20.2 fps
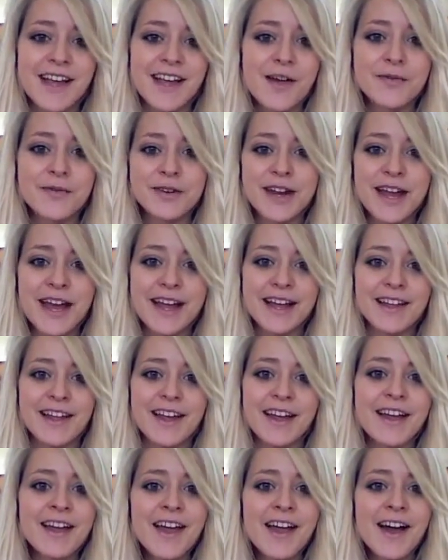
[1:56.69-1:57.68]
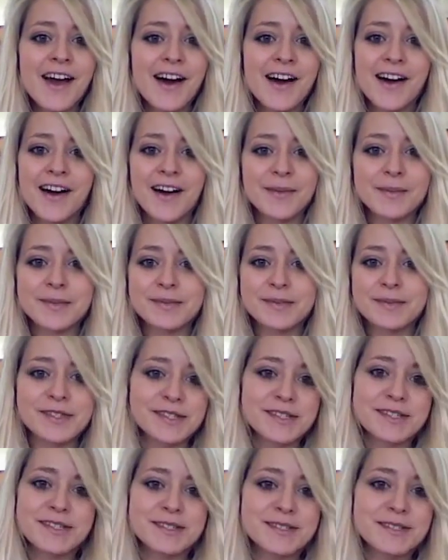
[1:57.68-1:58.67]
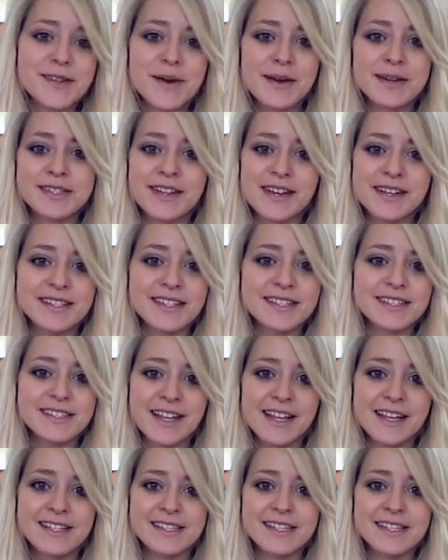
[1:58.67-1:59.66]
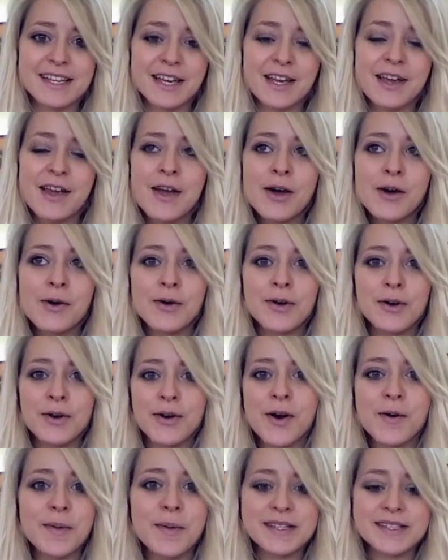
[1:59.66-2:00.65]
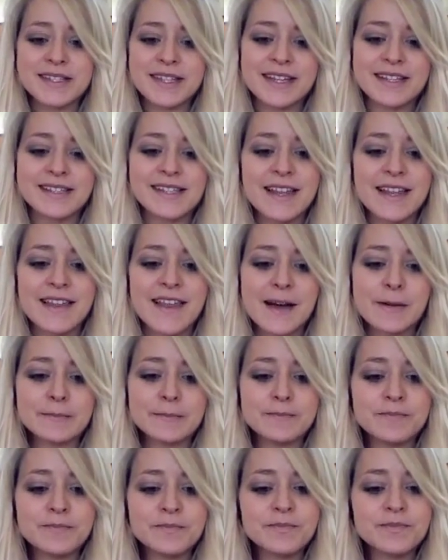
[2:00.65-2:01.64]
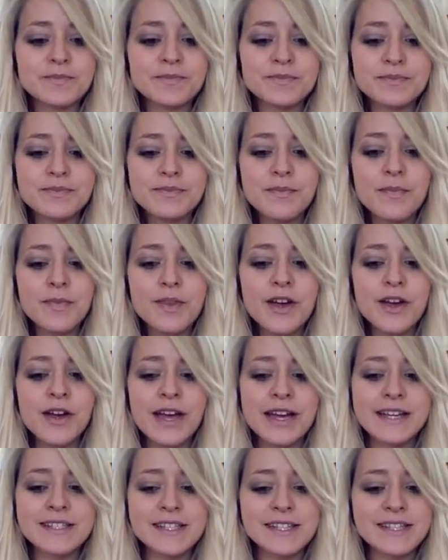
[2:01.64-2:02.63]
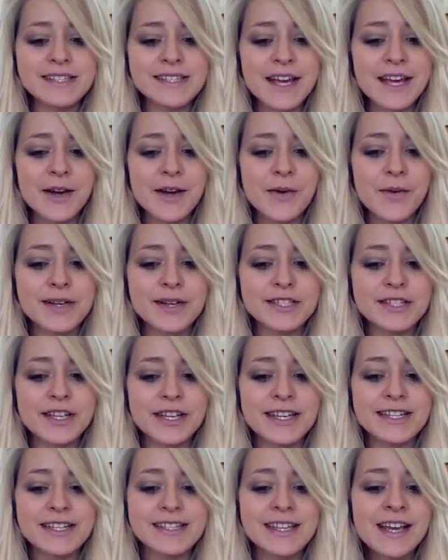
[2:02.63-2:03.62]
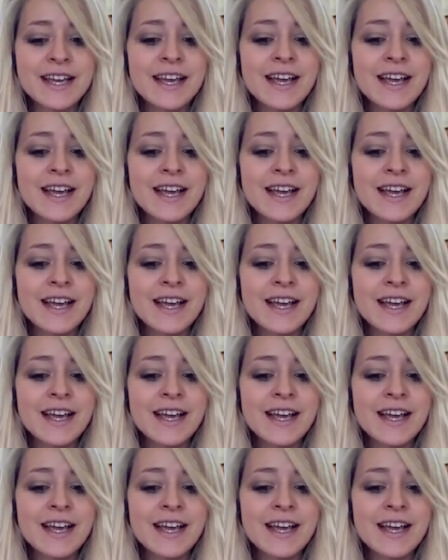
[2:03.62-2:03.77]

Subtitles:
Every day, like, I'm just so excited to like see all your comments and things like that. Okay, so the second question is,